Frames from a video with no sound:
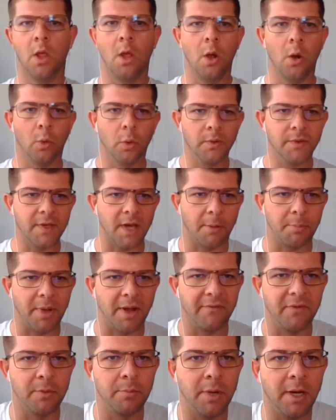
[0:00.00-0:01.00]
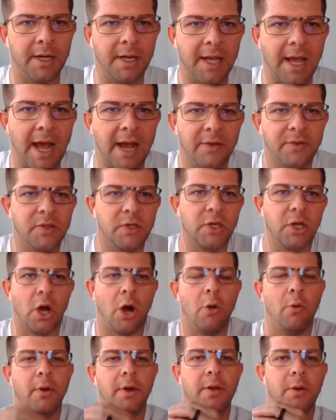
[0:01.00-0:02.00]
What's up, everybody? How's it
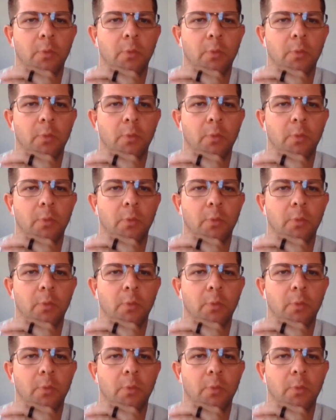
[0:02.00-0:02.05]
going?